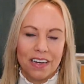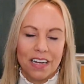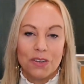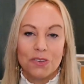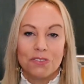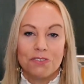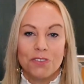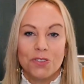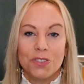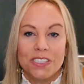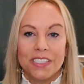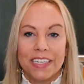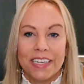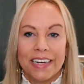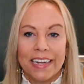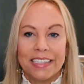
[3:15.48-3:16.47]
I look forward
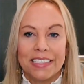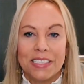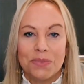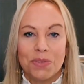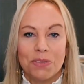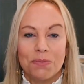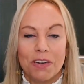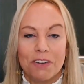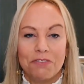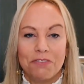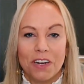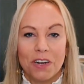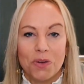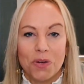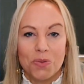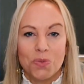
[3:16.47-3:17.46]
to connecting with my
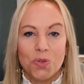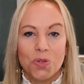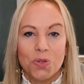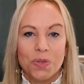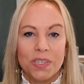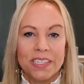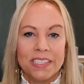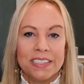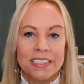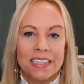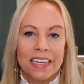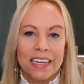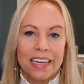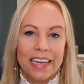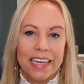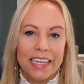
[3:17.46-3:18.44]
fellow award winners,
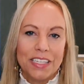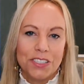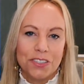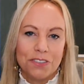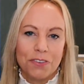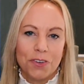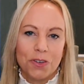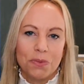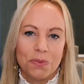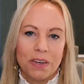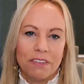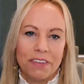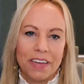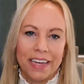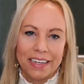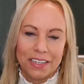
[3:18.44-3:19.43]
each of whom
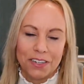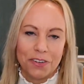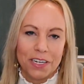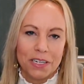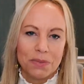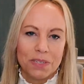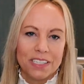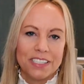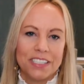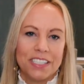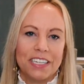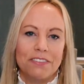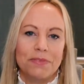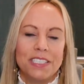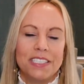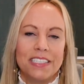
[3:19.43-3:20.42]
have had incredible
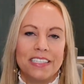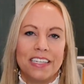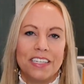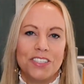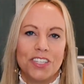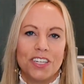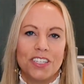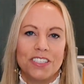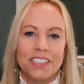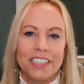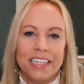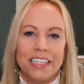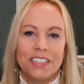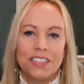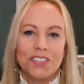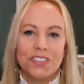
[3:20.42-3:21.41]
achievements in their chosen
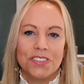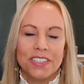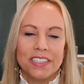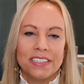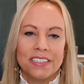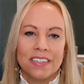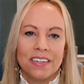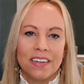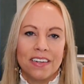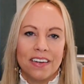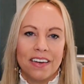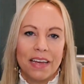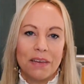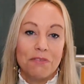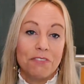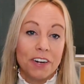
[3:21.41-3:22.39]
industries.
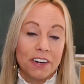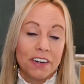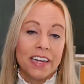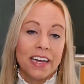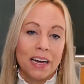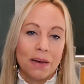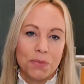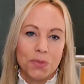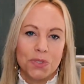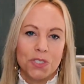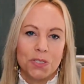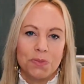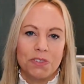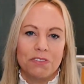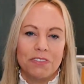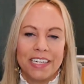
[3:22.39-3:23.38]
I'm very humbled
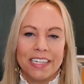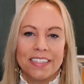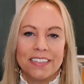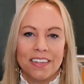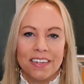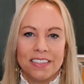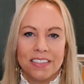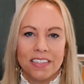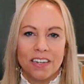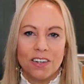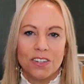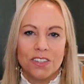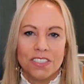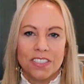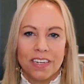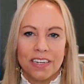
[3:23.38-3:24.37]
to be recognised
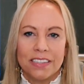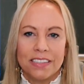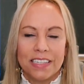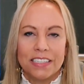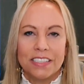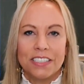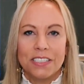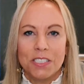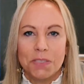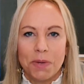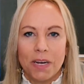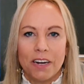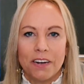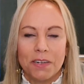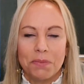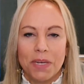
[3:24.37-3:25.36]
alongside such
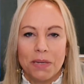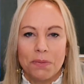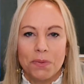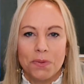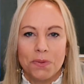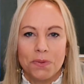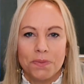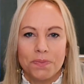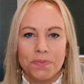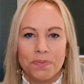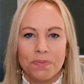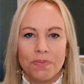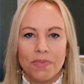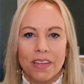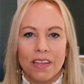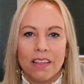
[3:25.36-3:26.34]
inspiring people.
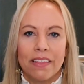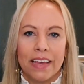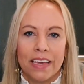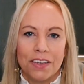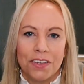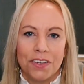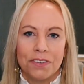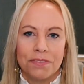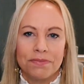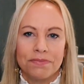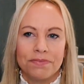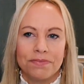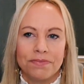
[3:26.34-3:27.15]
Thank you.